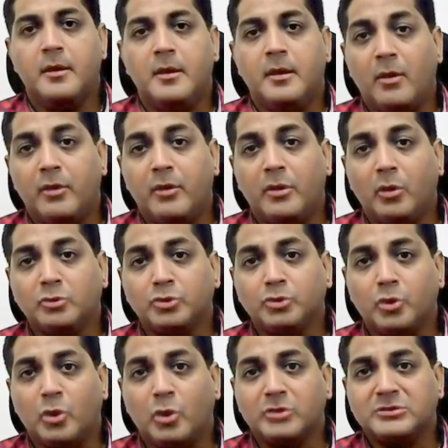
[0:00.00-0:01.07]
Now it also
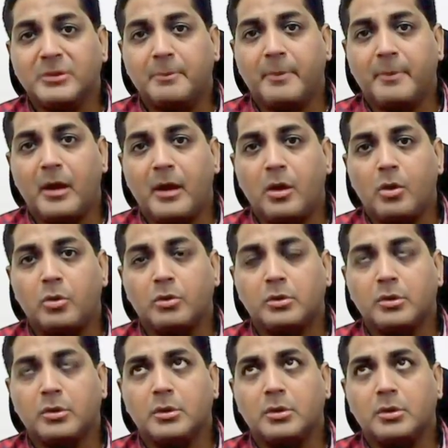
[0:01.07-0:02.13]
talks about
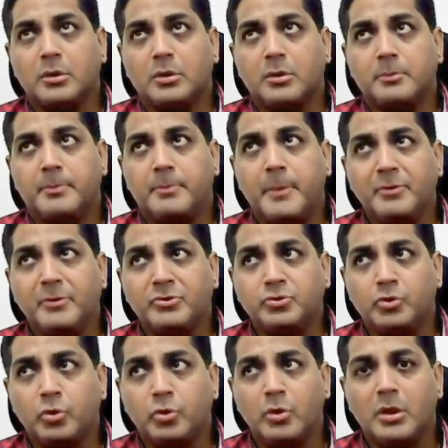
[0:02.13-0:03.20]
people
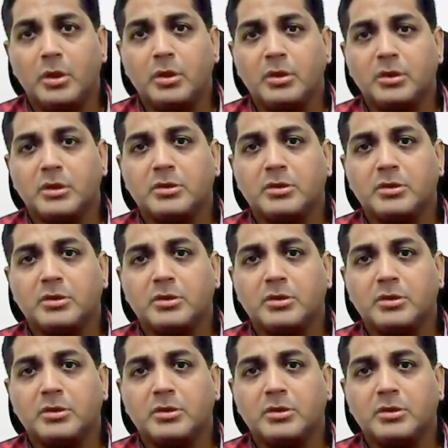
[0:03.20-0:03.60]
shouldn't